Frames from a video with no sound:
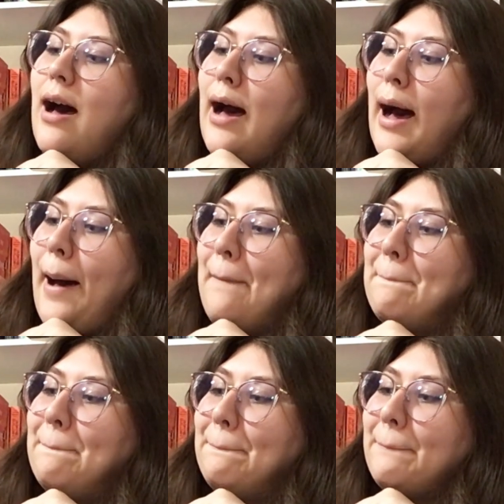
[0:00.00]

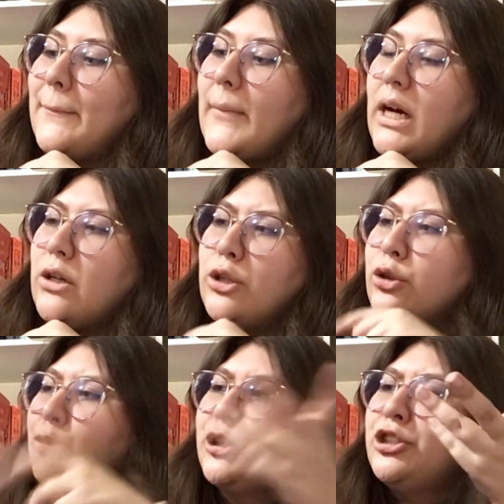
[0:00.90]
or
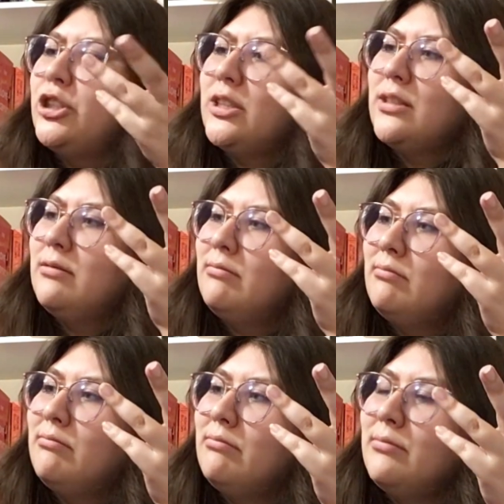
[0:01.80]
Grisha,
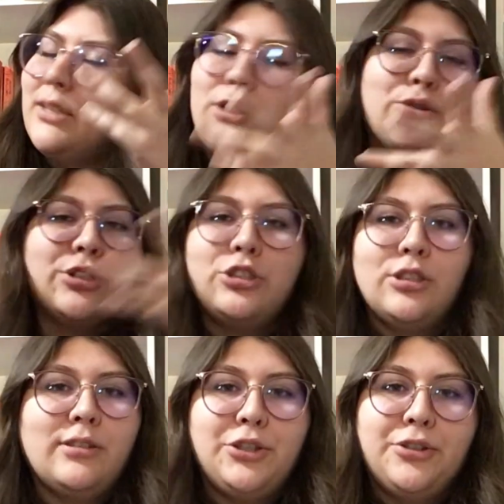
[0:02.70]
the
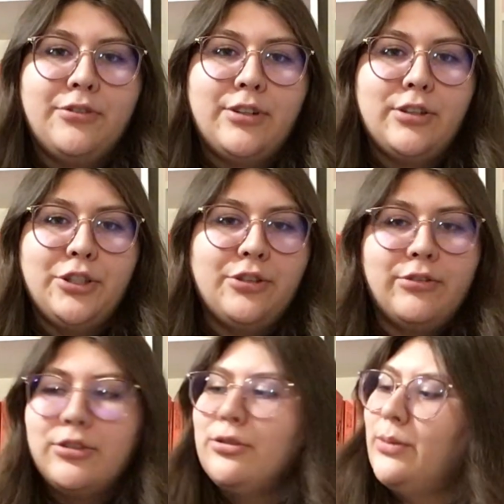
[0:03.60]
Grisha
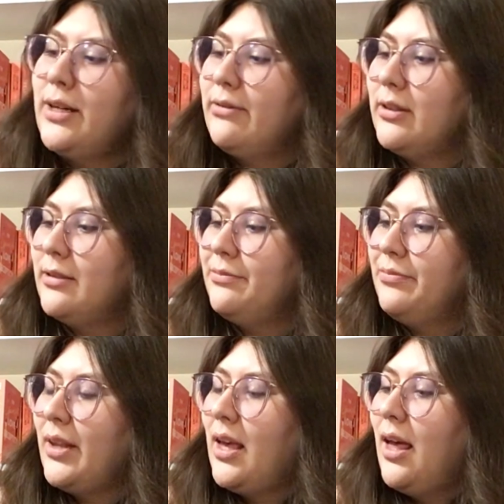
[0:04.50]
universe or whatever.
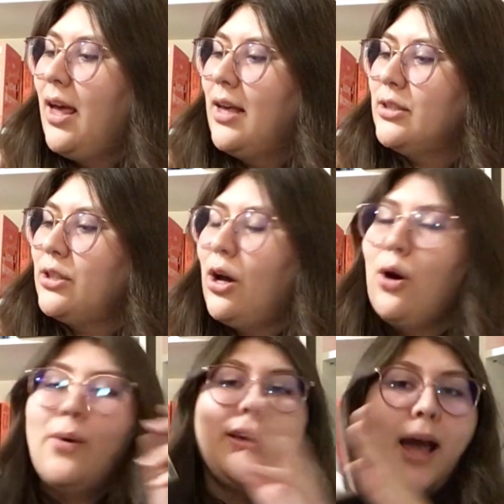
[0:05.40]

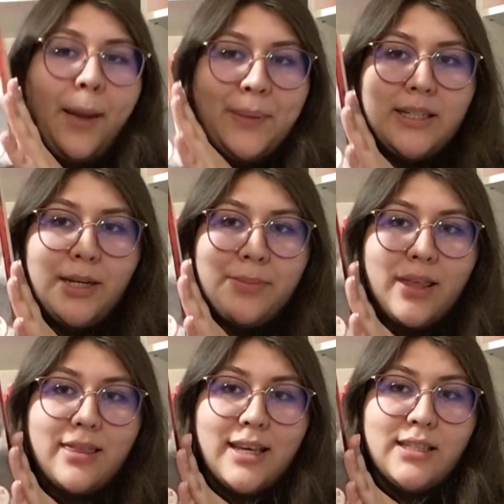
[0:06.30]
So yeah, I picked up
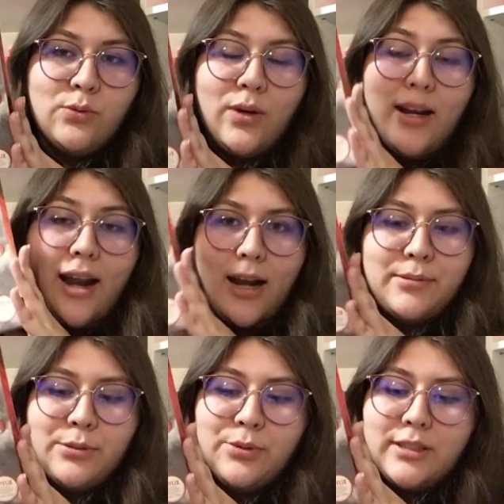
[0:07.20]
this one, and I'm
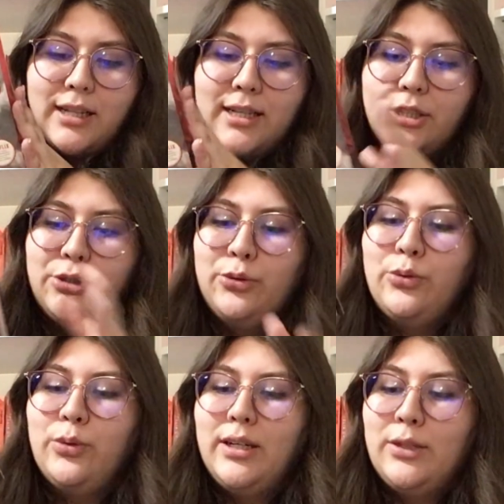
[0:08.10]
super excited
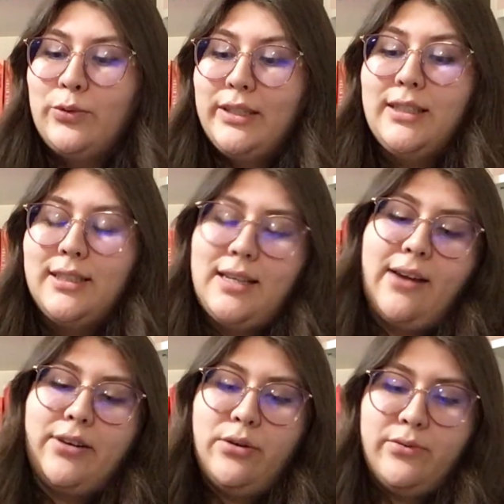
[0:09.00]
to read this
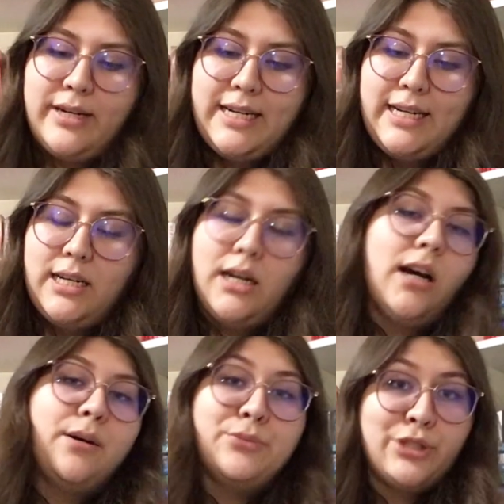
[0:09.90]
after I read
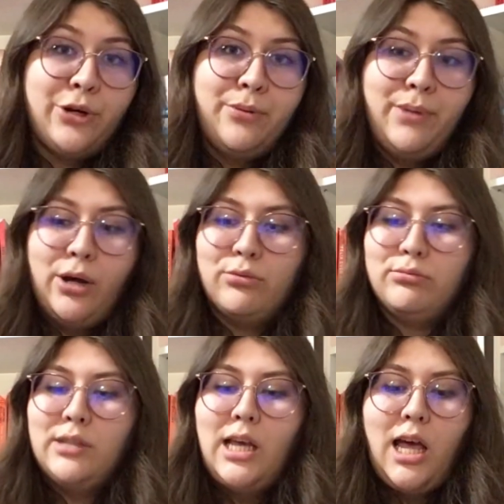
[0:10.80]
Shadow and Bone.
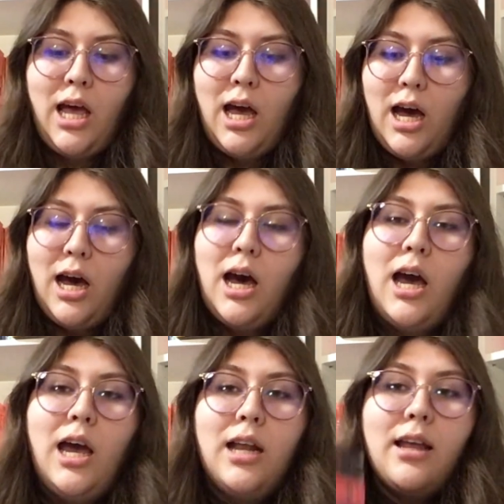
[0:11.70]

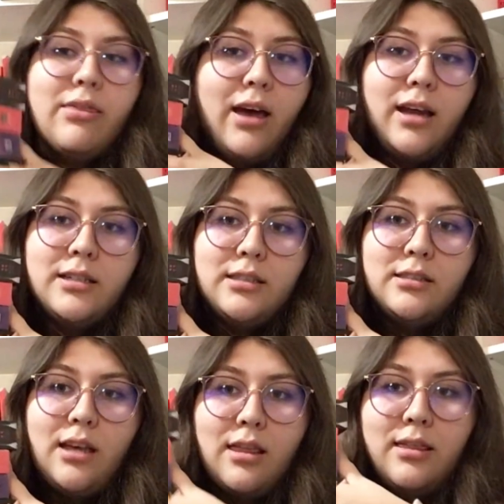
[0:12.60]
And that
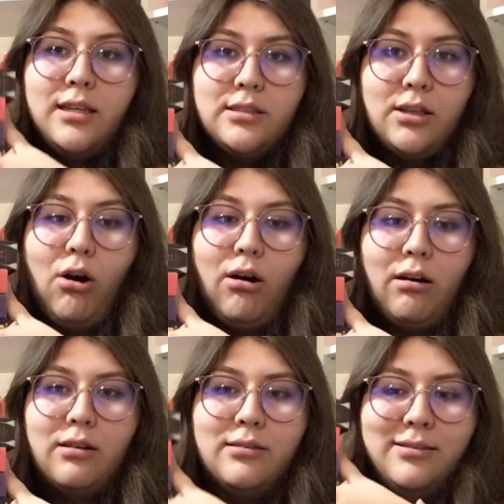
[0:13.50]
is this
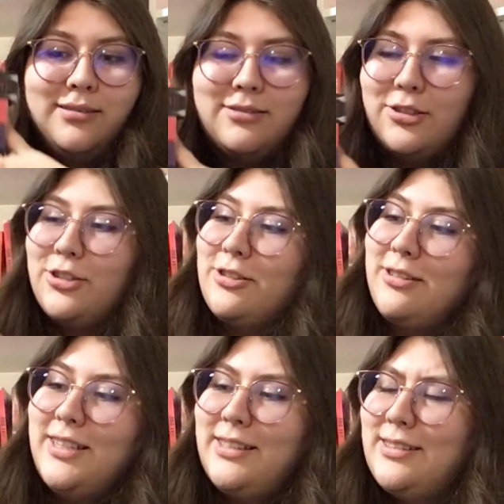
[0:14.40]
haul, or
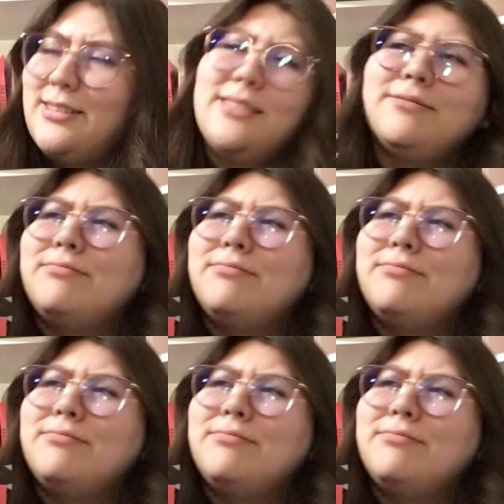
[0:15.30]
this